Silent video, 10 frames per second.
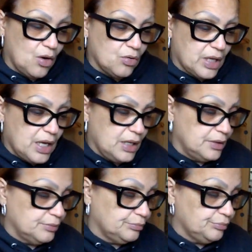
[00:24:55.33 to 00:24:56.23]
Okay?
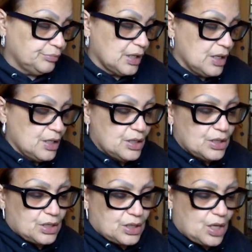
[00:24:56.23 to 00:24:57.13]

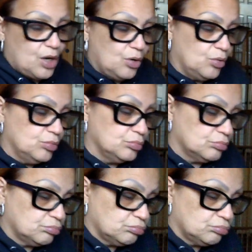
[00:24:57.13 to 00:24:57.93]
So